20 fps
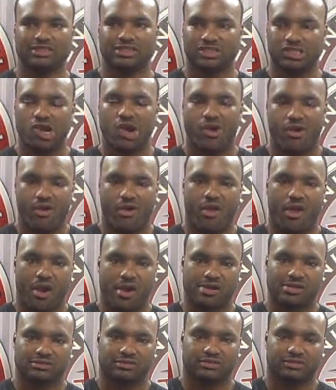
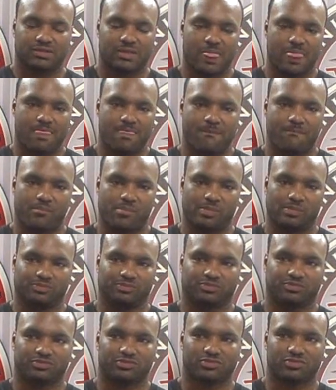Excellent. Getting back to
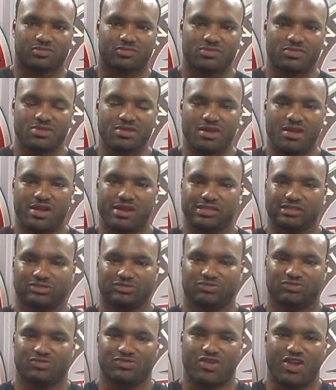the gym. I like to
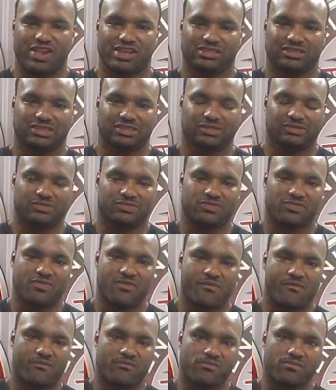hear that. Now, what are your
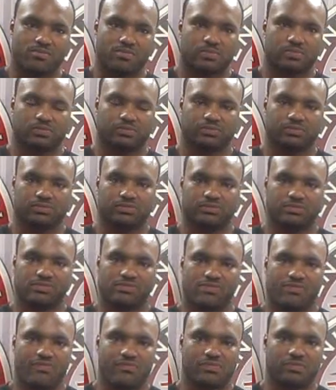thoughts on your
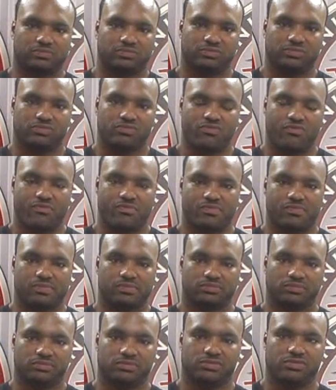opponent, Dekaire
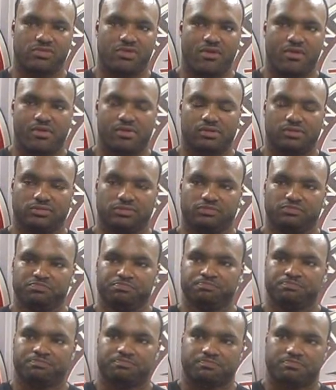Sanders, and how do you see
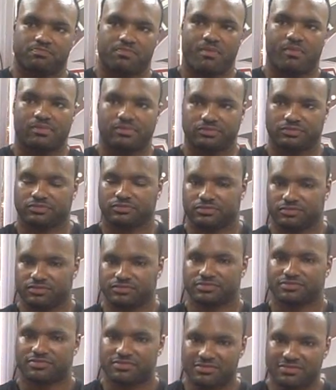this fight going for
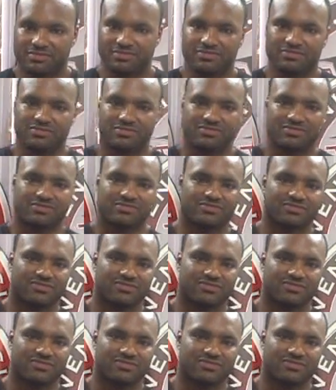you June 4th?